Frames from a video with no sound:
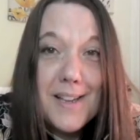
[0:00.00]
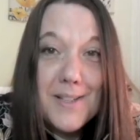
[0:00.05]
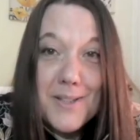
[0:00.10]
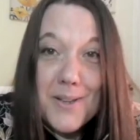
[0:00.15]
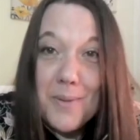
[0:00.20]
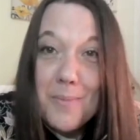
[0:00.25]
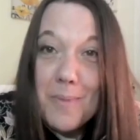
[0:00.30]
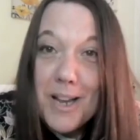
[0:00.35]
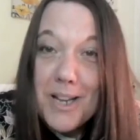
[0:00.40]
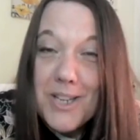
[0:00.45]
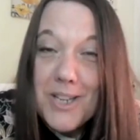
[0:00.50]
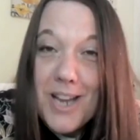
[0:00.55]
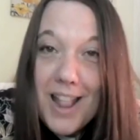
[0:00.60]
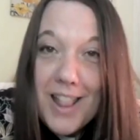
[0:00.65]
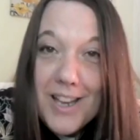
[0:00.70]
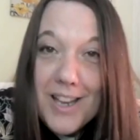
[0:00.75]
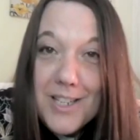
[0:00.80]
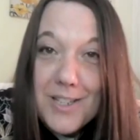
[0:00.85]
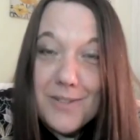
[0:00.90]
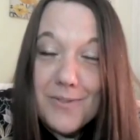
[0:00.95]
So my
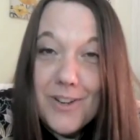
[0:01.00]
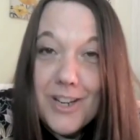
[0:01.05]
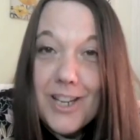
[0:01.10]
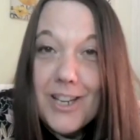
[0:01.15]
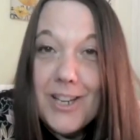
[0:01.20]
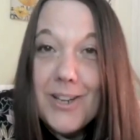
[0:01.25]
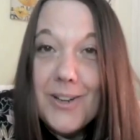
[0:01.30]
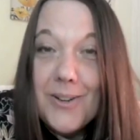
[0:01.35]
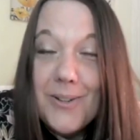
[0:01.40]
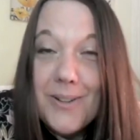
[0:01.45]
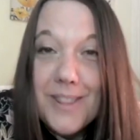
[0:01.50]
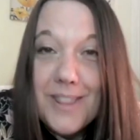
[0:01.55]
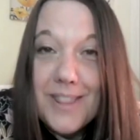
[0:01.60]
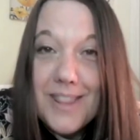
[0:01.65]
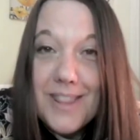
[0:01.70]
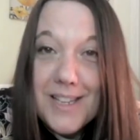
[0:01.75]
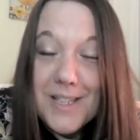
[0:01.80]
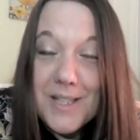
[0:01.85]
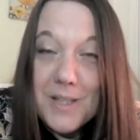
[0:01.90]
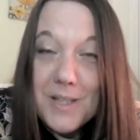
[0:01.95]
challenge for you
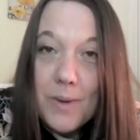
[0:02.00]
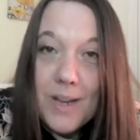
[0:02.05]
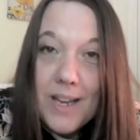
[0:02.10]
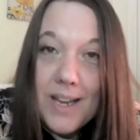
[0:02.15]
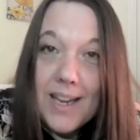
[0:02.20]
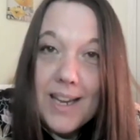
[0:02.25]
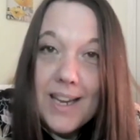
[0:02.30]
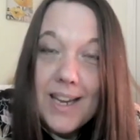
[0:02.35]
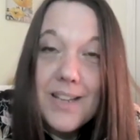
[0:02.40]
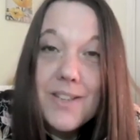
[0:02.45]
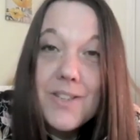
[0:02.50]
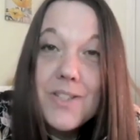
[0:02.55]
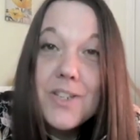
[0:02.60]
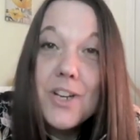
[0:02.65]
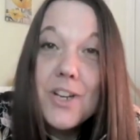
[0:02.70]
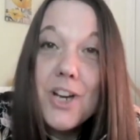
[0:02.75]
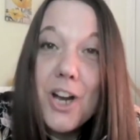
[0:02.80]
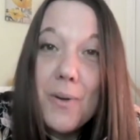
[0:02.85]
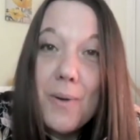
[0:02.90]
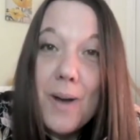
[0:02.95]
this week is
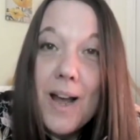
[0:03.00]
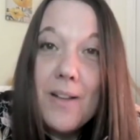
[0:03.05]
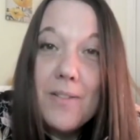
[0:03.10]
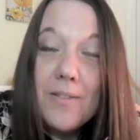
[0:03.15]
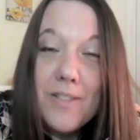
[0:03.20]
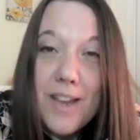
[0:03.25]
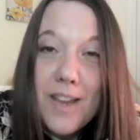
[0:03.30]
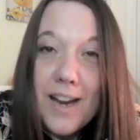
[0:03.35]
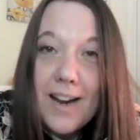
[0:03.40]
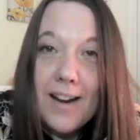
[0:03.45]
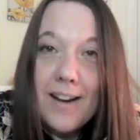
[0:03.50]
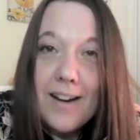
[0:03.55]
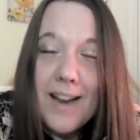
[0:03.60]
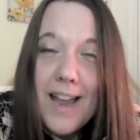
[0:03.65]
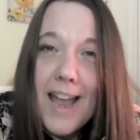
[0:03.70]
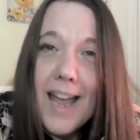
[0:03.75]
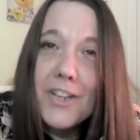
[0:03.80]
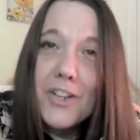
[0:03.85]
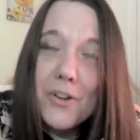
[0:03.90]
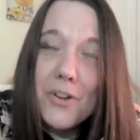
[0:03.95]
to go out
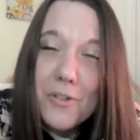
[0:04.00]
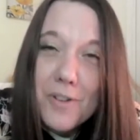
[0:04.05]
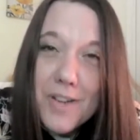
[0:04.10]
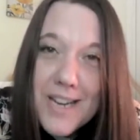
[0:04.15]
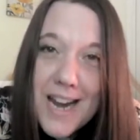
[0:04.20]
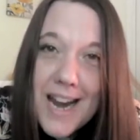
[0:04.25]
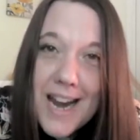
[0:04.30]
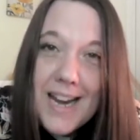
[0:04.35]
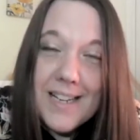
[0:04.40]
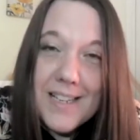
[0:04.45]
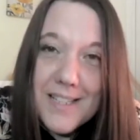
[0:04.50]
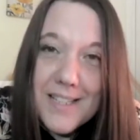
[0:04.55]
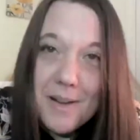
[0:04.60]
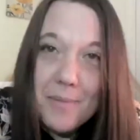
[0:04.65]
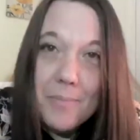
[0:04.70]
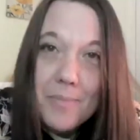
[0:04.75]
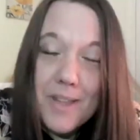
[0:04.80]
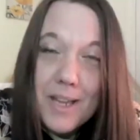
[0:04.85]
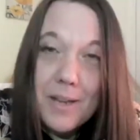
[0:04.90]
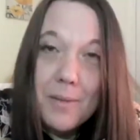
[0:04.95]
there and create
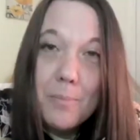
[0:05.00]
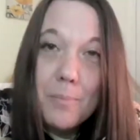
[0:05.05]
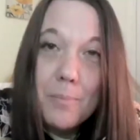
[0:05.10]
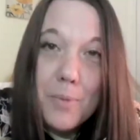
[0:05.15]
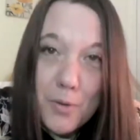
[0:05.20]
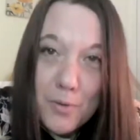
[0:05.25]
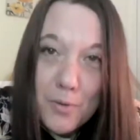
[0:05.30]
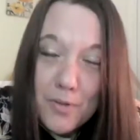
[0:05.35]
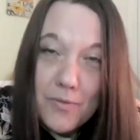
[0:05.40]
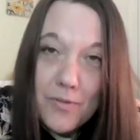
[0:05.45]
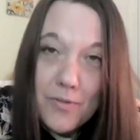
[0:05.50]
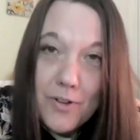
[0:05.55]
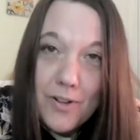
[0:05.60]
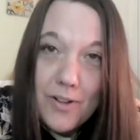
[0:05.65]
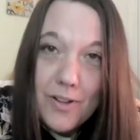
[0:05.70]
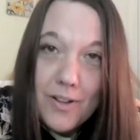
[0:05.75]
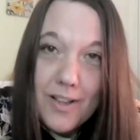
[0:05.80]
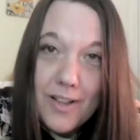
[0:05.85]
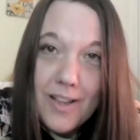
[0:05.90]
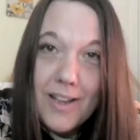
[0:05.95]
something
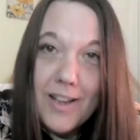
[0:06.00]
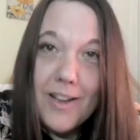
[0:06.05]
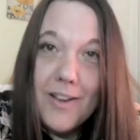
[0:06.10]
beautiful